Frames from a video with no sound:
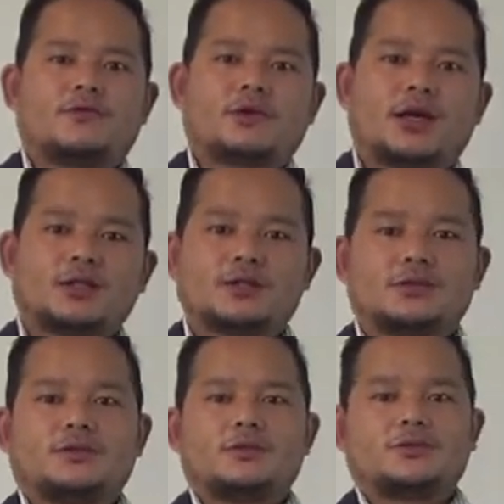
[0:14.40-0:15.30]

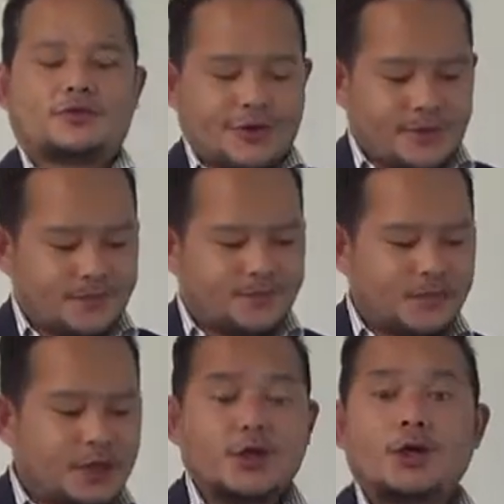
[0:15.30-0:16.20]
class 3.
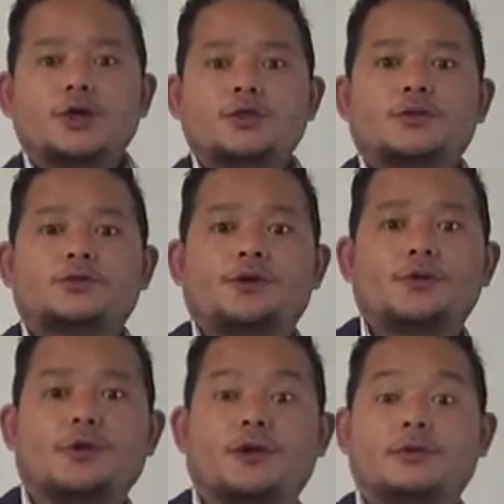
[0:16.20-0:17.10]

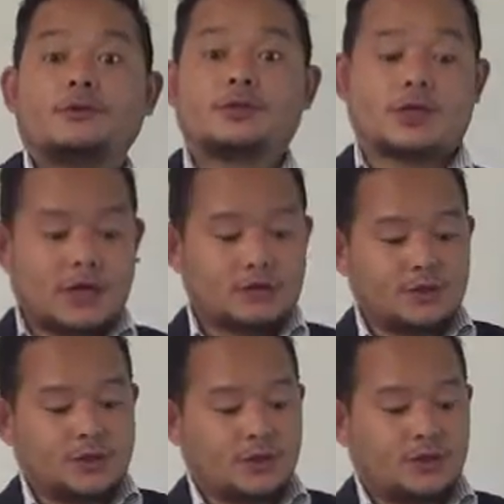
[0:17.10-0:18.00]
Today we are going to
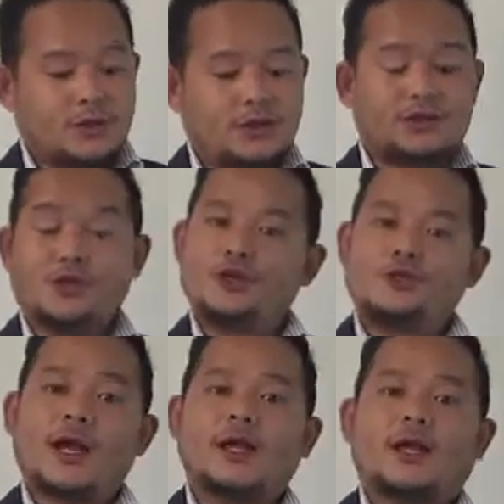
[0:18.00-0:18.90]
start with
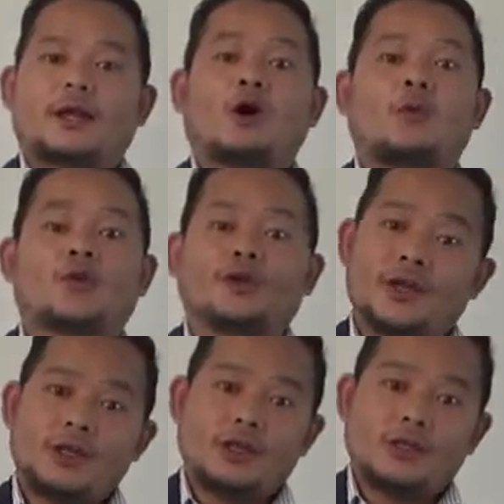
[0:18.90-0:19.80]
GUI and
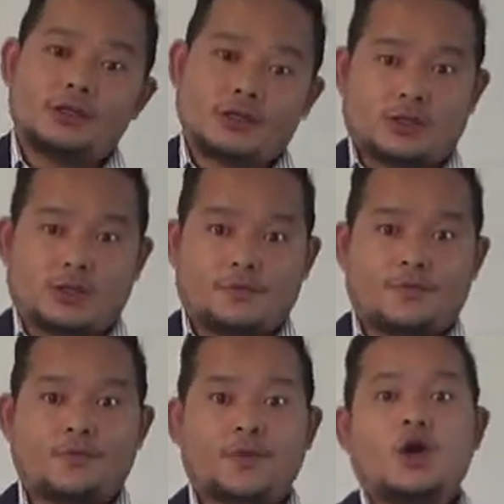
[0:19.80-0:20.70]
operating
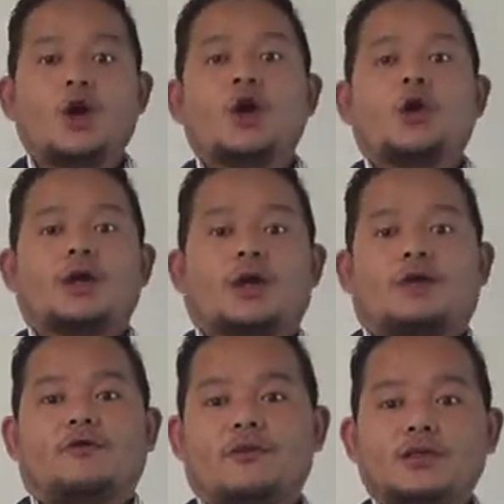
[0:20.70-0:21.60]
system.
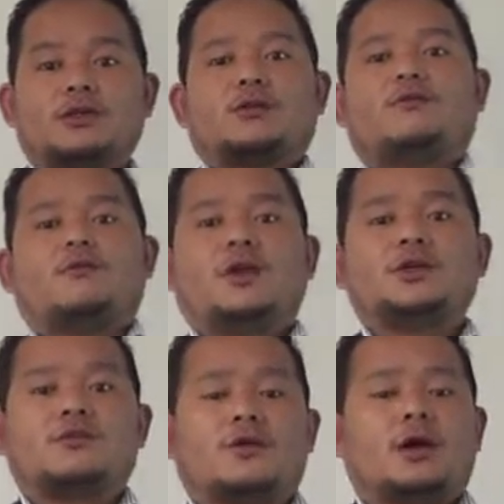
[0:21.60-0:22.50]
Okay, first
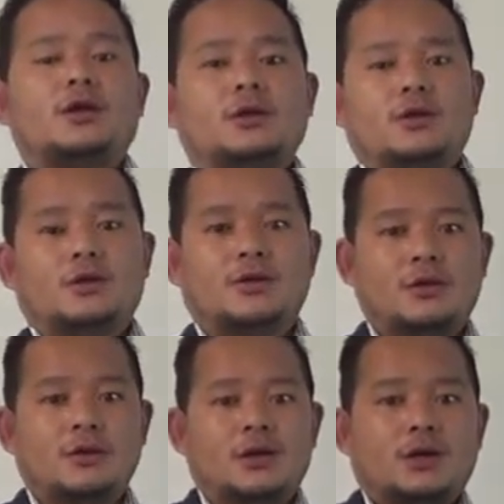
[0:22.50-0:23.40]
of
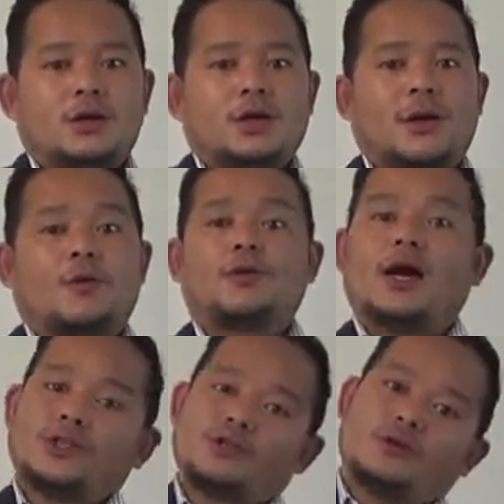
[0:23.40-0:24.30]
all, I'm going
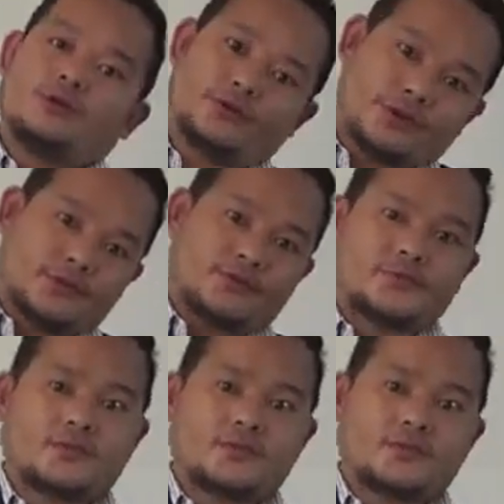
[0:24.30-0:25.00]
to ask you a question.